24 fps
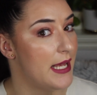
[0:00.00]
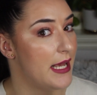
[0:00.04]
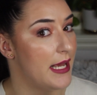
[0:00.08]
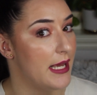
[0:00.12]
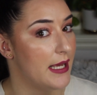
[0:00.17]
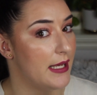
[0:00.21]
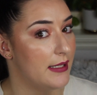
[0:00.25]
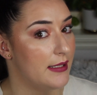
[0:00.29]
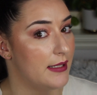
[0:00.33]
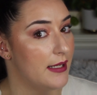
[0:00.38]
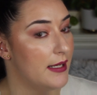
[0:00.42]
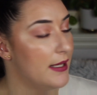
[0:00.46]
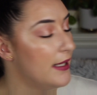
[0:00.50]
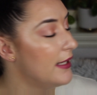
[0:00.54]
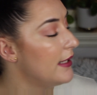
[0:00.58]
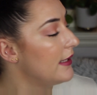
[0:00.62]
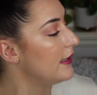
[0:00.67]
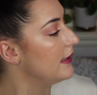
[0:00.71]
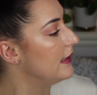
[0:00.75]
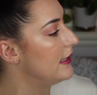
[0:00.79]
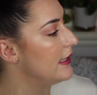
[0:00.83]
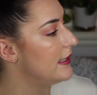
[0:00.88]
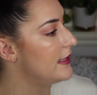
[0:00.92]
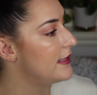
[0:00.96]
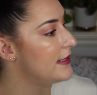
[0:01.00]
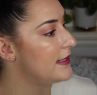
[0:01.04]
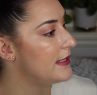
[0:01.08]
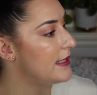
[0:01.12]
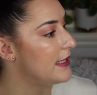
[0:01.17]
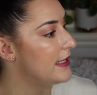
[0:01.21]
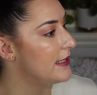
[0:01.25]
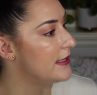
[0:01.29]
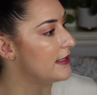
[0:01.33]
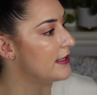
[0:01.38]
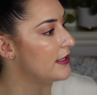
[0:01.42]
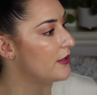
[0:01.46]
and this
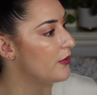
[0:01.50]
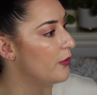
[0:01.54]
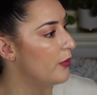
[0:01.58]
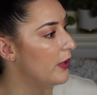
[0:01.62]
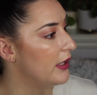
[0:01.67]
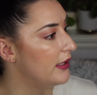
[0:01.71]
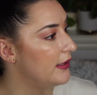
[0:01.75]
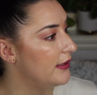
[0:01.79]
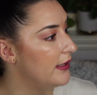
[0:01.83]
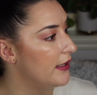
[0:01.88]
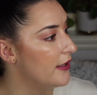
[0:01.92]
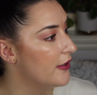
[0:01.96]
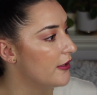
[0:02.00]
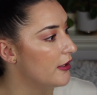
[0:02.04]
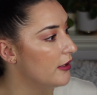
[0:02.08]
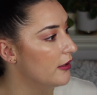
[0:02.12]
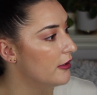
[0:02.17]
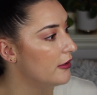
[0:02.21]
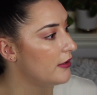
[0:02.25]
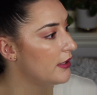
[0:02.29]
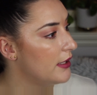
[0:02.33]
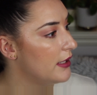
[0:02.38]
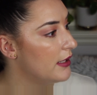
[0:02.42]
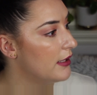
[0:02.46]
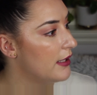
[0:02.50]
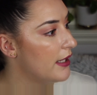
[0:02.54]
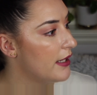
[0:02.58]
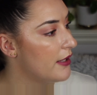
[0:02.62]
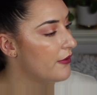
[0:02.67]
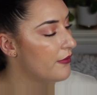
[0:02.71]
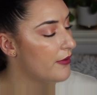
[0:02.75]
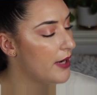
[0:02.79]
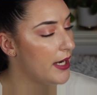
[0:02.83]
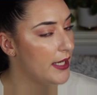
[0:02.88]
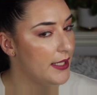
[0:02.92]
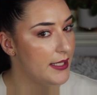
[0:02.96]
is what they're looking
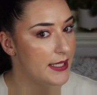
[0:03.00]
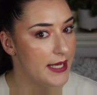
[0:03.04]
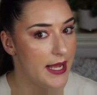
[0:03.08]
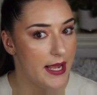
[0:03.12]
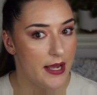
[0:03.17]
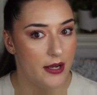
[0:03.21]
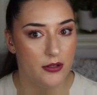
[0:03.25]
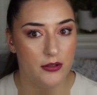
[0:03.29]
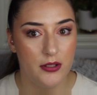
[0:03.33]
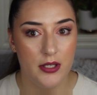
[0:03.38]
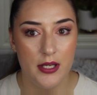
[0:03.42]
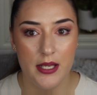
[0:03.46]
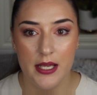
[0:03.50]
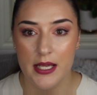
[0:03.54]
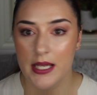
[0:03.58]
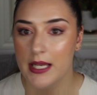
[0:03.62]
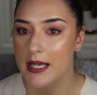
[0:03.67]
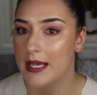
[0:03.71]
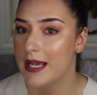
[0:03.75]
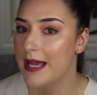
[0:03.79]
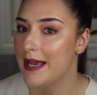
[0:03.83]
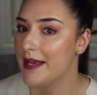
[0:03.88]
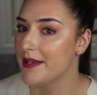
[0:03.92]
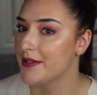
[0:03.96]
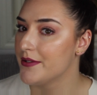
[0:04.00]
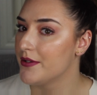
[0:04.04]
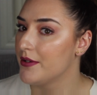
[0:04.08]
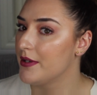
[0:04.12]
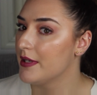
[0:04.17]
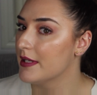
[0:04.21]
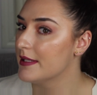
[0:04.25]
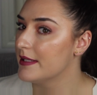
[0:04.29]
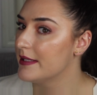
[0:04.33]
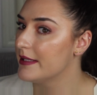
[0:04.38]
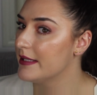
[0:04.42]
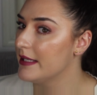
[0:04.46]
like right now. As you
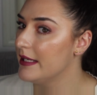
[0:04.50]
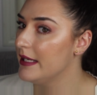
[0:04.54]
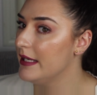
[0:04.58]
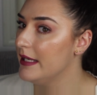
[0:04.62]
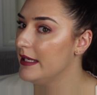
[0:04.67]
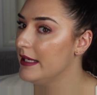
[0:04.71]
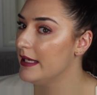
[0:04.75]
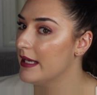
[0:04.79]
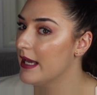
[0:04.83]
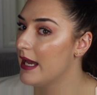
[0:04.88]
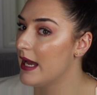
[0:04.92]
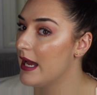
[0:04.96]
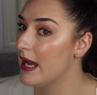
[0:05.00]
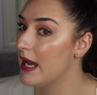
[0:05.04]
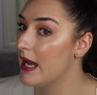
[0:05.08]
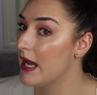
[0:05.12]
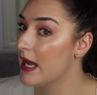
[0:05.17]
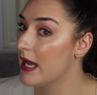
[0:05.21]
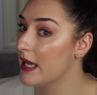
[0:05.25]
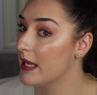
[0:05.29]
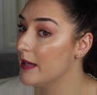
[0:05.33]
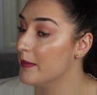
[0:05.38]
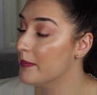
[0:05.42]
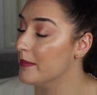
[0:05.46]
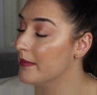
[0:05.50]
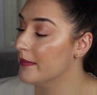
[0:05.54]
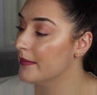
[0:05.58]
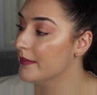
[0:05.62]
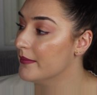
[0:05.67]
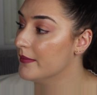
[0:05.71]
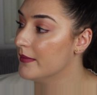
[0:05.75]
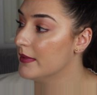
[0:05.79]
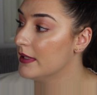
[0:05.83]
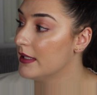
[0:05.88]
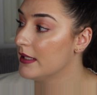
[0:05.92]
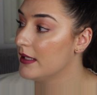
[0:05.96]
can see,
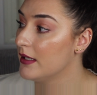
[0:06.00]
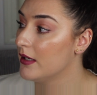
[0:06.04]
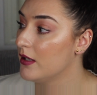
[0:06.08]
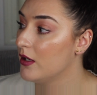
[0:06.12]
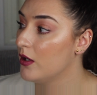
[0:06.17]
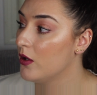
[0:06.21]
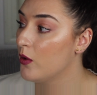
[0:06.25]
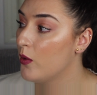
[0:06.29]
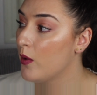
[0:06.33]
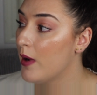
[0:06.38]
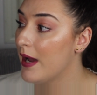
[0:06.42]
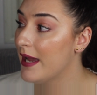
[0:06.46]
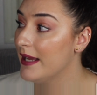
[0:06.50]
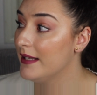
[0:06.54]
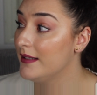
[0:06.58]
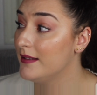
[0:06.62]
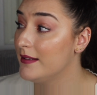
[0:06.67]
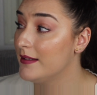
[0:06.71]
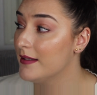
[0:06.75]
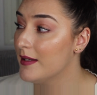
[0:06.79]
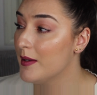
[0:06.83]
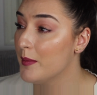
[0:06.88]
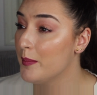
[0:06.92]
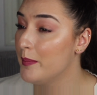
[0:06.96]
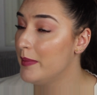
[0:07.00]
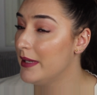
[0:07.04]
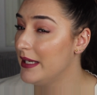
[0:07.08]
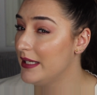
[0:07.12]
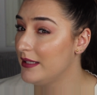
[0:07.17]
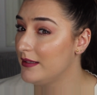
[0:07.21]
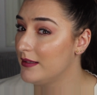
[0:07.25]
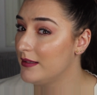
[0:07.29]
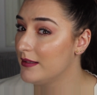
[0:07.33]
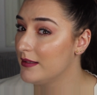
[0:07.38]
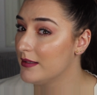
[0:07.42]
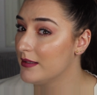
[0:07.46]
I'm quite a
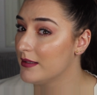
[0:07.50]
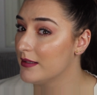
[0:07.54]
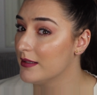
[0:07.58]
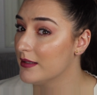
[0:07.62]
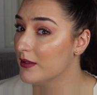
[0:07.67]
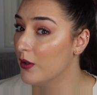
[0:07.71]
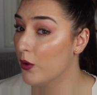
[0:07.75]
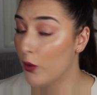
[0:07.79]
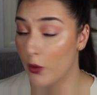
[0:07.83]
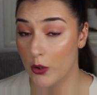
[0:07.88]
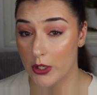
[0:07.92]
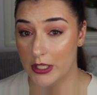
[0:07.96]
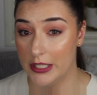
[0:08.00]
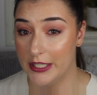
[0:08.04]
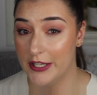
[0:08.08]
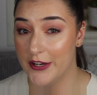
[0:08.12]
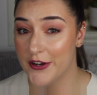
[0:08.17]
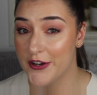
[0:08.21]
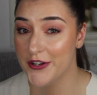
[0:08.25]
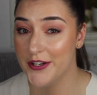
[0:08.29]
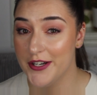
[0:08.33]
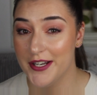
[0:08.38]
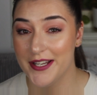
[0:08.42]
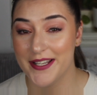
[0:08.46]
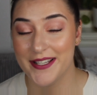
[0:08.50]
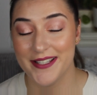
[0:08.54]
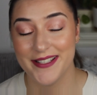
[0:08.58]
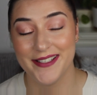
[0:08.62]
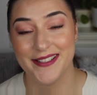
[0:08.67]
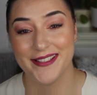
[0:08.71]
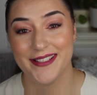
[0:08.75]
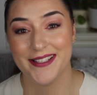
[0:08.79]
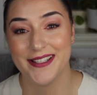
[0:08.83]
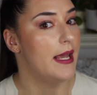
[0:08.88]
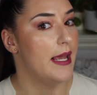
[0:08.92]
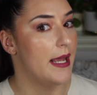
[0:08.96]
bit oilier
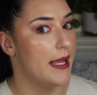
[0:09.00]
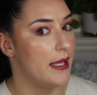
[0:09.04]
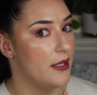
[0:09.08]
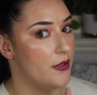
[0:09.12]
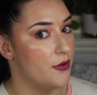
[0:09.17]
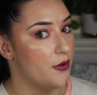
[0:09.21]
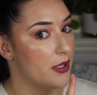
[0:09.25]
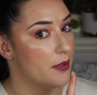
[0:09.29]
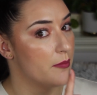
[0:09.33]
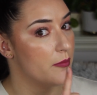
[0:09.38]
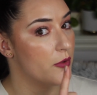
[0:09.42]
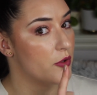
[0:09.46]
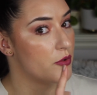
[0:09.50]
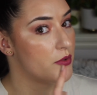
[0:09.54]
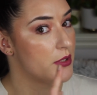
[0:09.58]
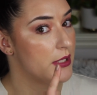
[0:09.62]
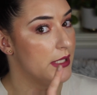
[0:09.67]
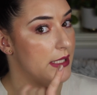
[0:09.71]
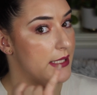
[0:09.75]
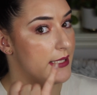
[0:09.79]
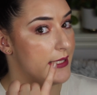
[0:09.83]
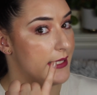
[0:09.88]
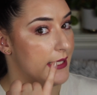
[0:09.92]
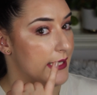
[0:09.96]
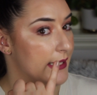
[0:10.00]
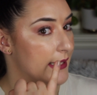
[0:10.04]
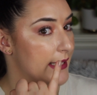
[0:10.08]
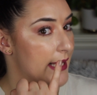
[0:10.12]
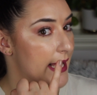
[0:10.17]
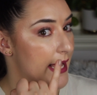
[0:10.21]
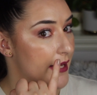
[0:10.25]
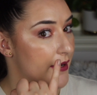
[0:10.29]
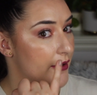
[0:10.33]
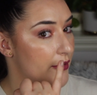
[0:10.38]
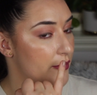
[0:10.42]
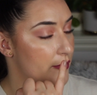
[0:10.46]
and you can mostly see
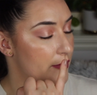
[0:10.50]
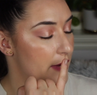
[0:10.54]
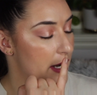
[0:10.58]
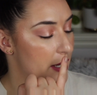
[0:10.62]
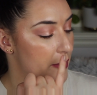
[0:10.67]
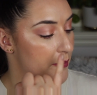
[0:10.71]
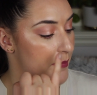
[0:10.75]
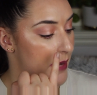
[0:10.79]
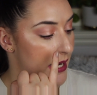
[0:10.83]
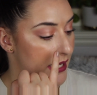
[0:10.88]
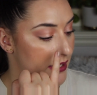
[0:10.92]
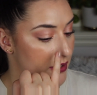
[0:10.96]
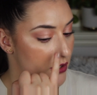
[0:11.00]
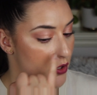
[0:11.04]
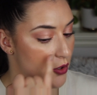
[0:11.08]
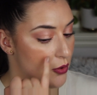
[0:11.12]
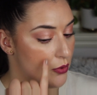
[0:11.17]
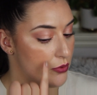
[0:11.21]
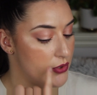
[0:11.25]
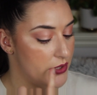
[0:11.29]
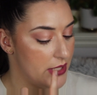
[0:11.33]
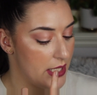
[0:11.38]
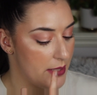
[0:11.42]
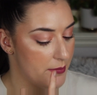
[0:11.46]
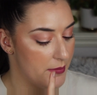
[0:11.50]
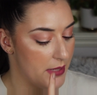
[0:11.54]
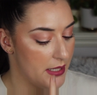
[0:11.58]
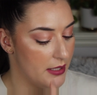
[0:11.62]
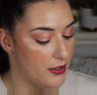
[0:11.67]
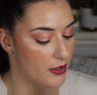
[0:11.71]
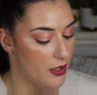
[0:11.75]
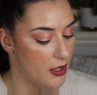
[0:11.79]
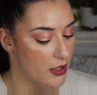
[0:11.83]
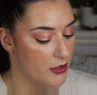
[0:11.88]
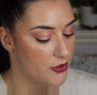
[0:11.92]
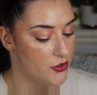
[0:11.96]
that around my nose and my
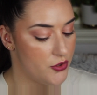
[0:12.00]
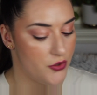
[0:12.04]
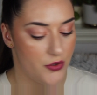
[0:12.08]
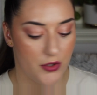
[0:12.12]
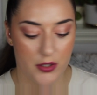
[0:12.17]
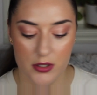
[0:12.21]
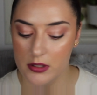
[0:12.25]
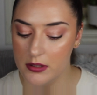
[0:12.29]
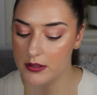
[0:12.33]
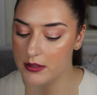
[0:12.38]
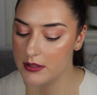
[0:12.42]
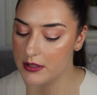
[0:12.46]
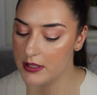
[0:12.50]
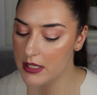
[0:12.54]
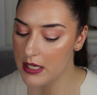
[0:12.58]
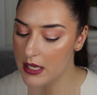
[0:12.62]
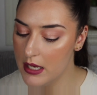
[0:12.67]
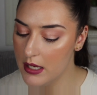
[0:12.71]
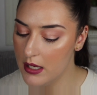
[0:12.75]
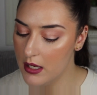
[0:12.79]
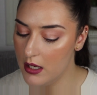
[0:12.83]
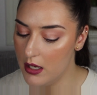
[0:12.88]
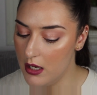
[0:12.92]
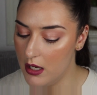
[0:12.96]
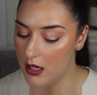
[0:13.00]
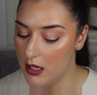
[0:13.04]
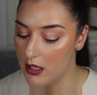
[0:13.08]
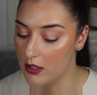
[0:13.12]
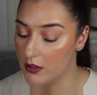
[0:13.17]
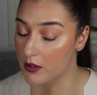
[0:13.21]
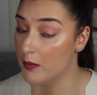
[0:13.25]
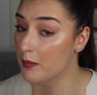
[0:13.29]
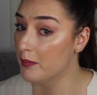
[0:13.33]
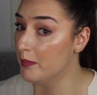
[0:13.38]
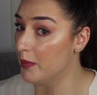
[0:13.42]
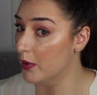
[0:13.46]
nostrils
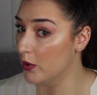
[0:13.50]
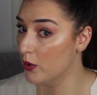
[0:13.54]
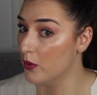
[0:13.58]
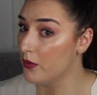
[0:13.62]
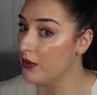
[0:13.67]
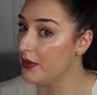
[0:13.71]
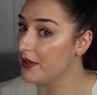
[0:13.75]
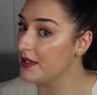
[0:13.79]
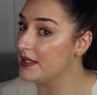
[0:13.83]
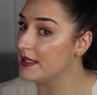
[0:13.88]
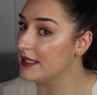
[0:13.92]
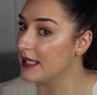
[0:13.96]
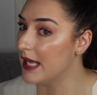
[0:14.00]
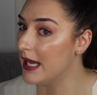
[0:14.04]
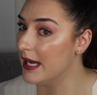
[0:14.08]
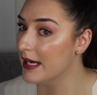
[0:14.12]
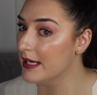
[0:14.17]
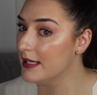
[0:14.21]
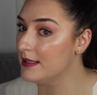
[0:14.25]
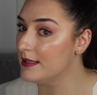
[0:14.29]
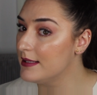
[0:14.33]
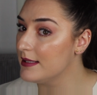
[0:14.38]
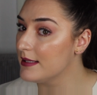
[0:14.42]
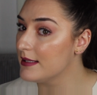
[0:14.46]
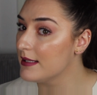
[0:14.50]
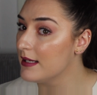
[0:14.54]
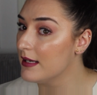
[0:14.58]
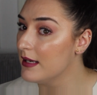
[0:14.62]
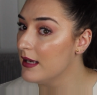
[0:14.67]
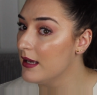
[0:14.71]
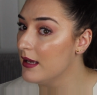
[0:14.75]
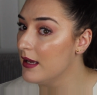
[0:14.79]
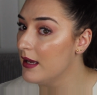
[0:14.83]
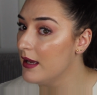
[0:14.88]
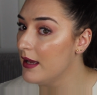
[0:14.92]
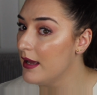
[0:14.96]
on both sides.
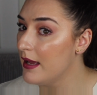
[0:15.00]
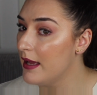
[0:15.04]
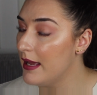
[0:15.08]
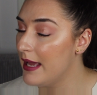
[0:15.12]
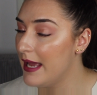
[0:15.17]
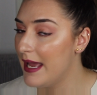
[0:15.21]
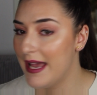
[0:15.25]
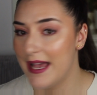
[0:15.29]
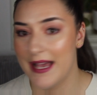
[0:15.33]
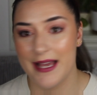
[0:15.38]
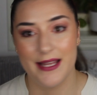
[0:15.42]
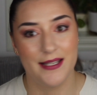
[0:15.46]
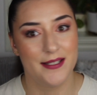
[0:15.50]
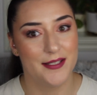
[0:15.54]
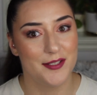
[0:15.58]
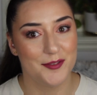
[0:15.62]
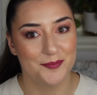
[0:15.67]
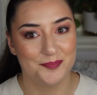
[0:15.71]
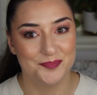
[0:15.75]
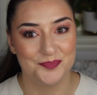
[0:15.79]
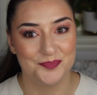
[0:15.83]
And